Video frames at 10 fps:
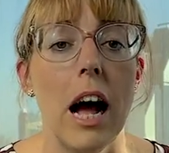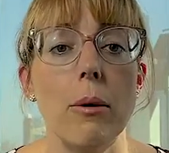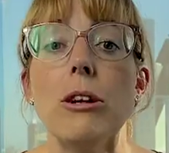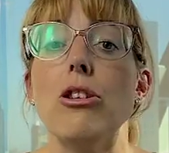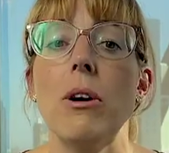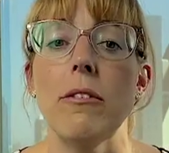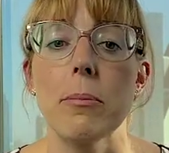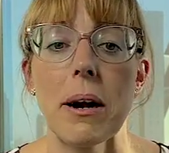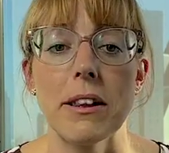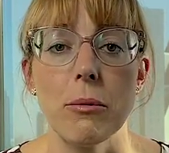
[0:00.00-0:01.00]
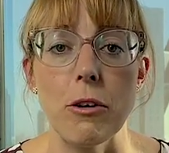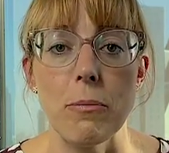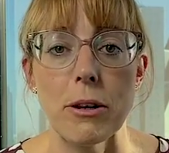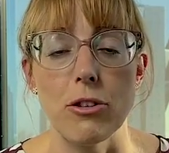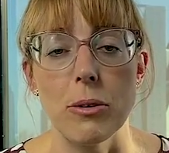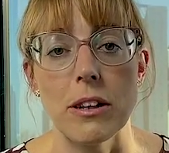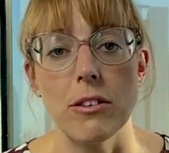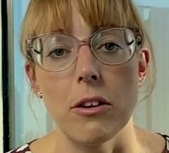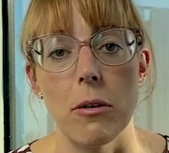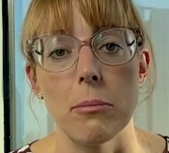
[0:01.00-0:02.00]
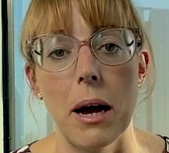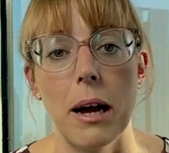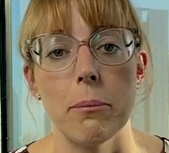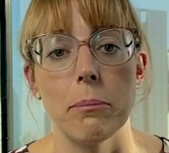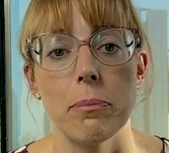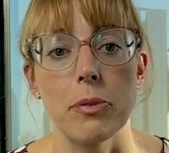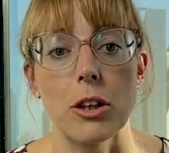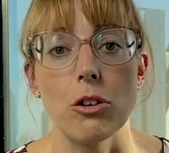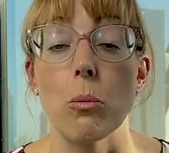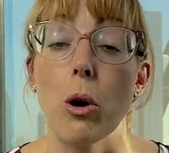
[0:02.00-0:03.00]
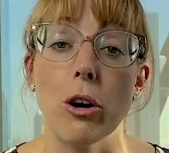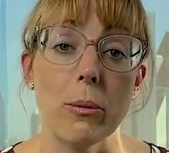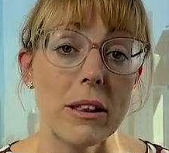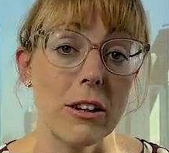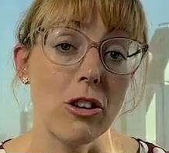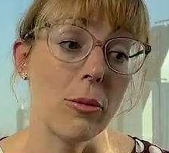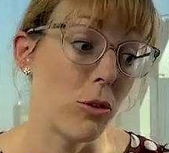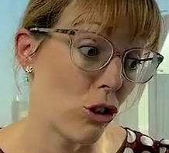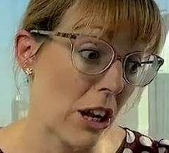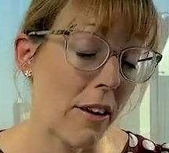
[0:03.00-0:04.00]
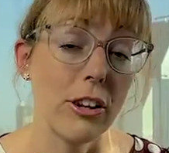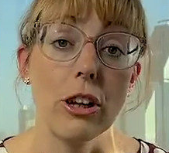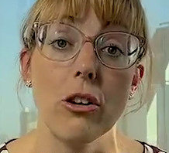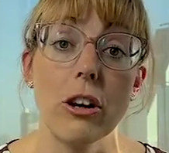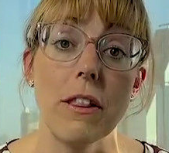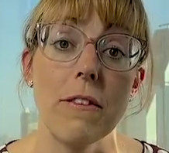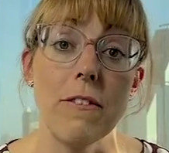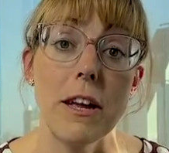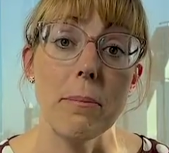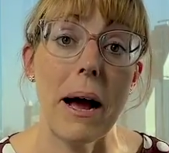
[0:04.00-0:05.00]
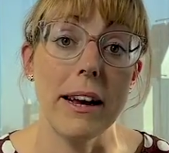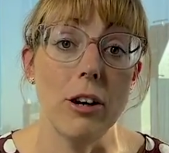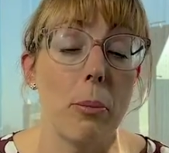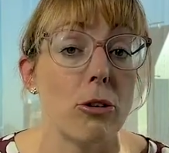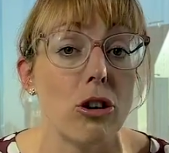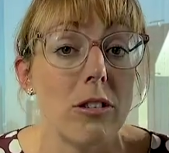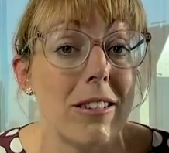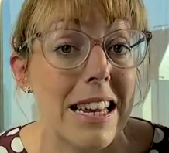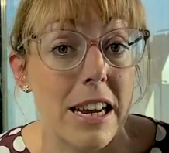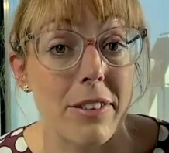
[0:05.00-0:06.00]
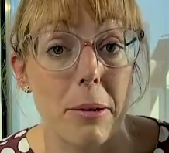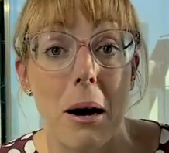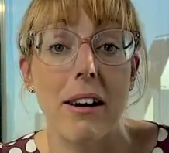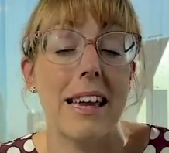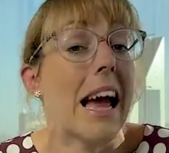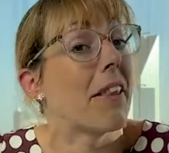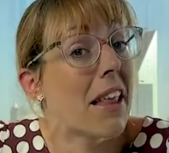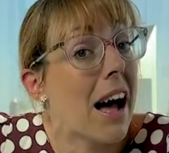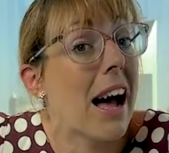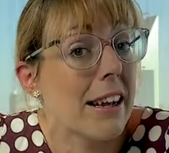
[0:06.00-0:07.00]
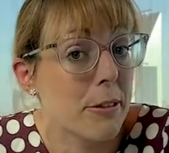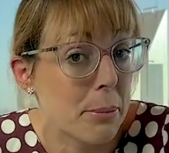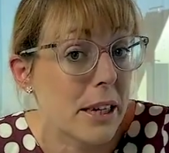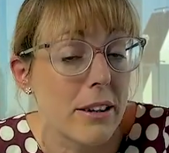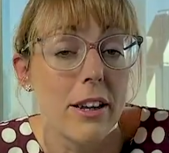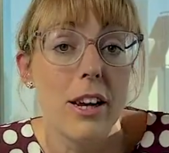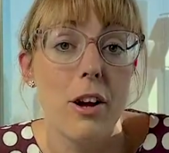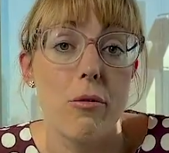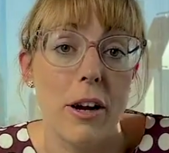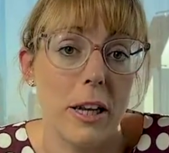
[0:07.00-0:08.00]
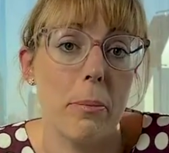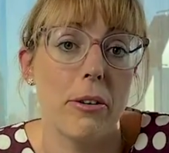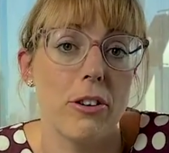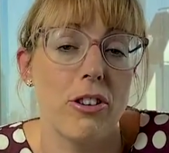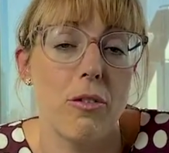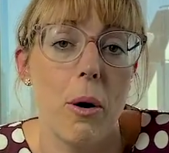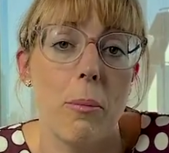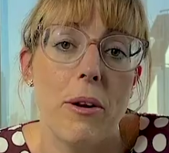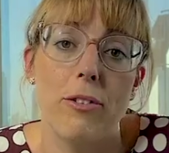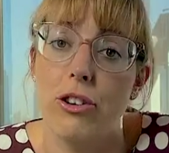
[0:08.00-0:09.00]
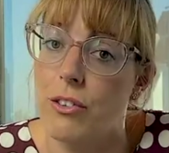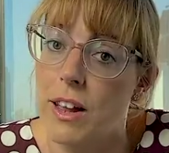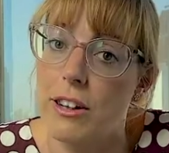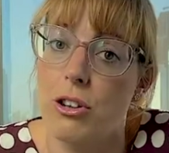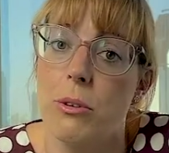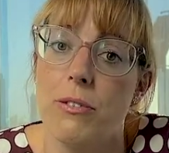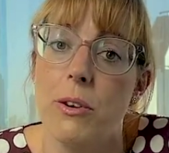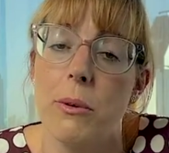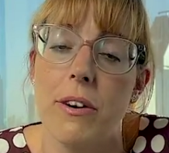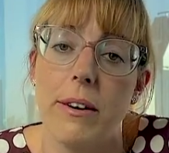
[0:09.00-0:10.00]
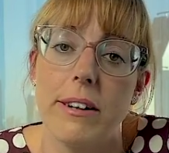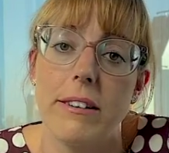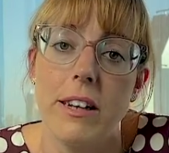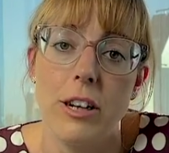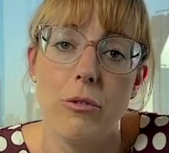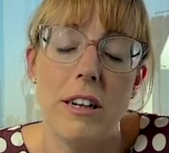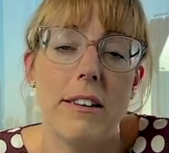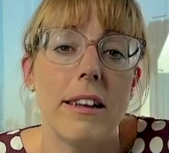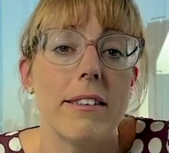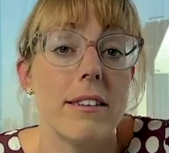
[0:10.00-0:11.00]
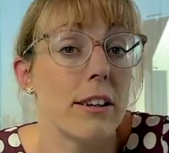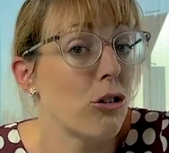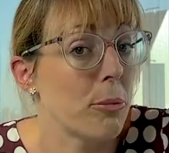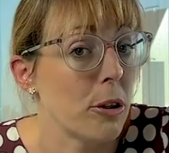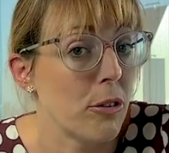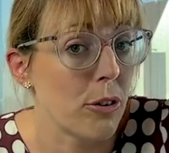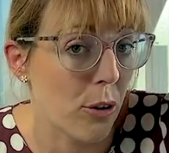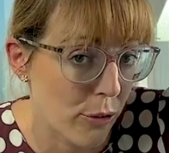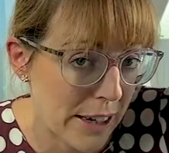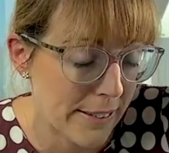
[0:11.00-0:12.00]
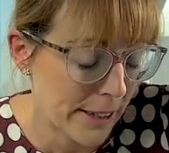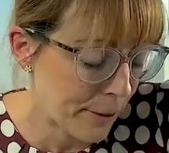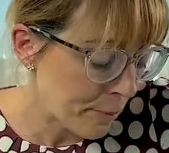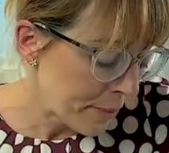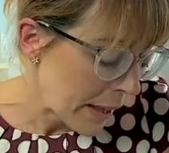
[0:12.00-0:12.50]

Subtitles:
We do have a brand that we've been doing some work with in terms of just having a look at the feedback and opportunity here in the market, and that has been really positive when we've shown that to a few of our retailers and distributors already.